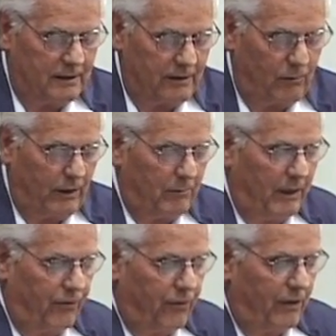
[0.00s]
the way
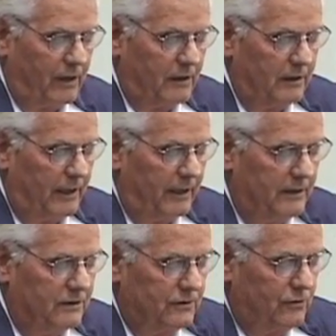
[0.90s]
my thick
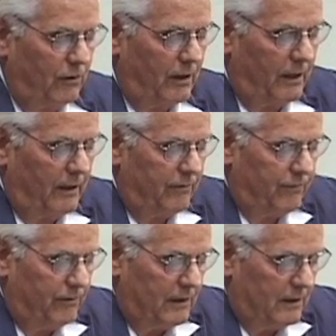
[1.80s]
legs
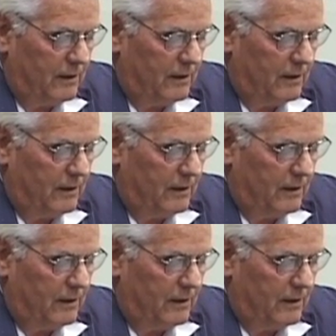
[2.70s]
drive